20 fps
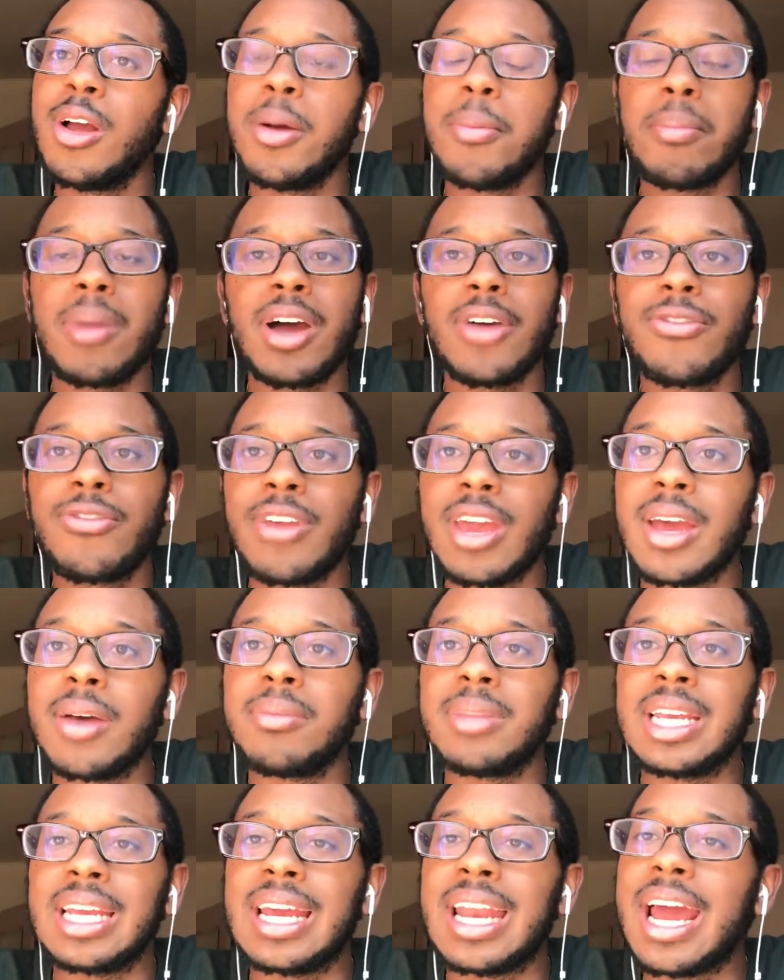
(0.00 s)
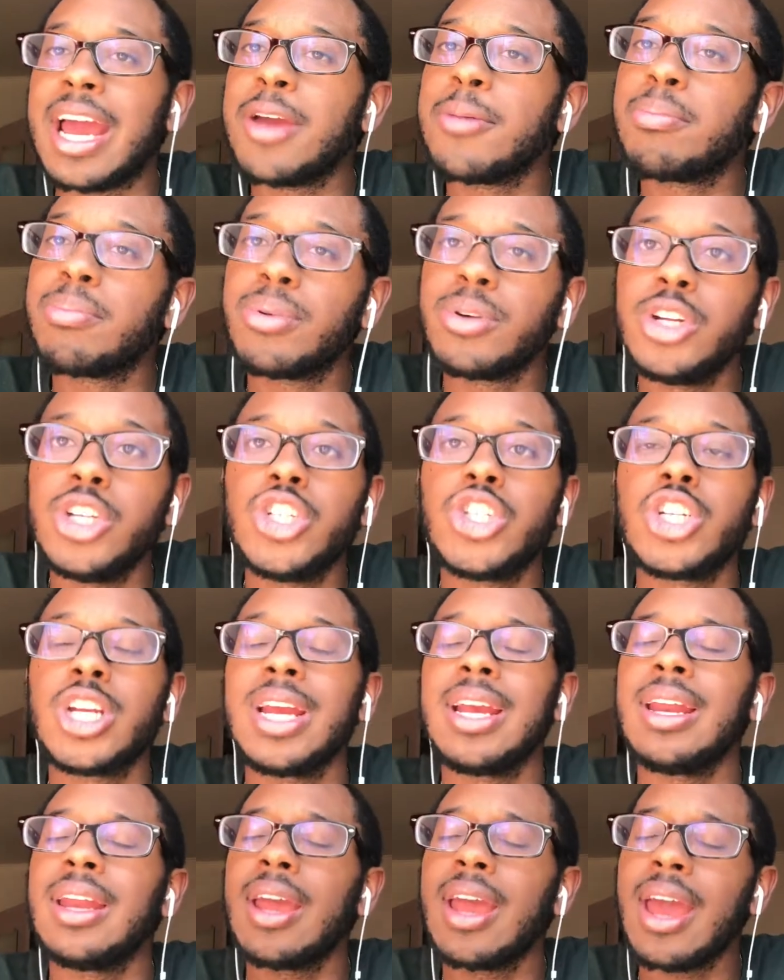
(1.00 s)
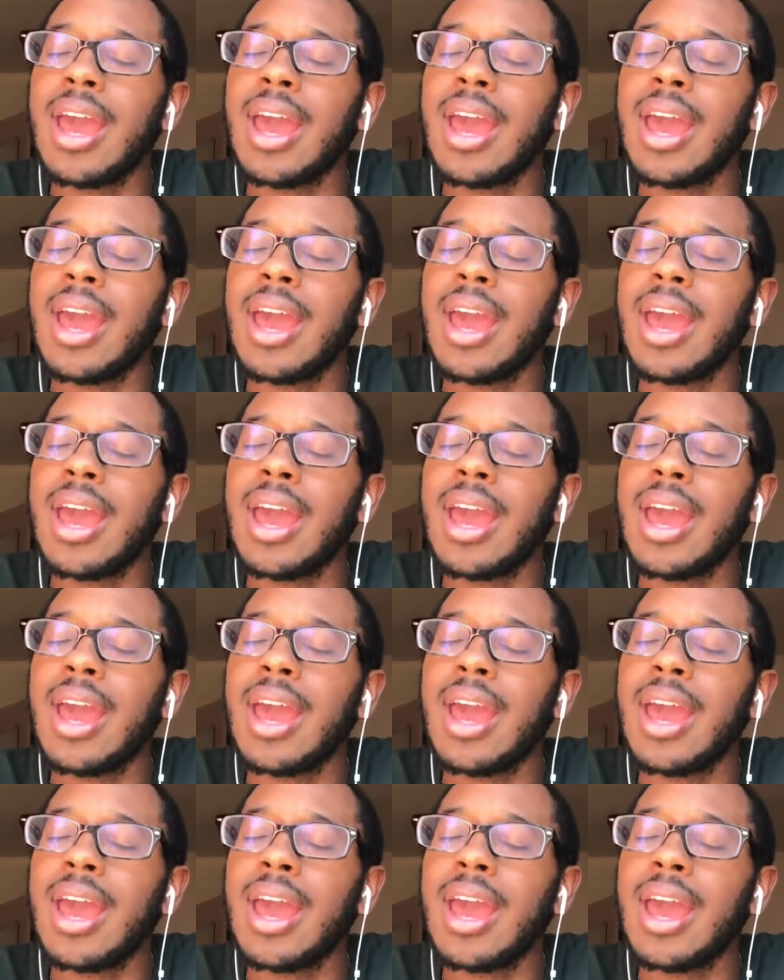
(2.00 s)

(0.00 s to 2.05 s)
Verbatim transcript: my family and I appreciate